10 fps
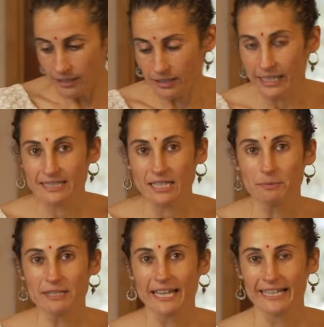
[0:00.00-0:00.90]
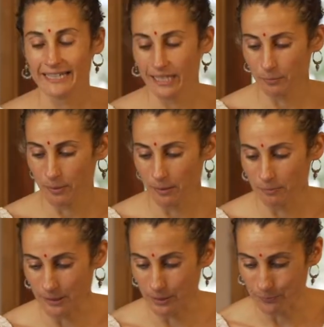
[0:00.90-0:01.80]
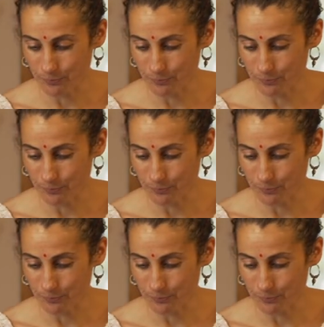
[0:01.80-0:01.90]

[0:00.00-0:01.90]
Next up is heat and pepper.